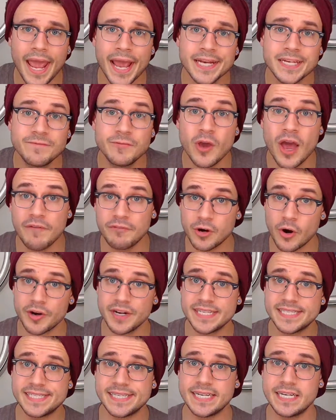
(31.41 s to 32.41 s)
And if you haven't
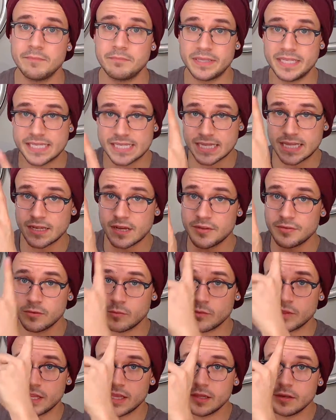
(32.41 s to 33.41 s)
already seen it, please click
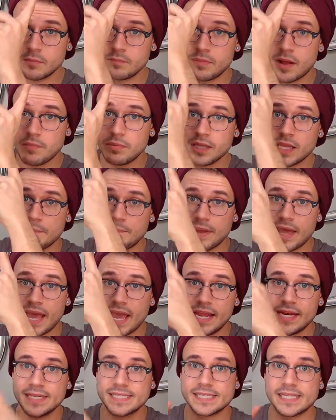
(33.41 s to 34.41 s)
on the little bubble up ahead.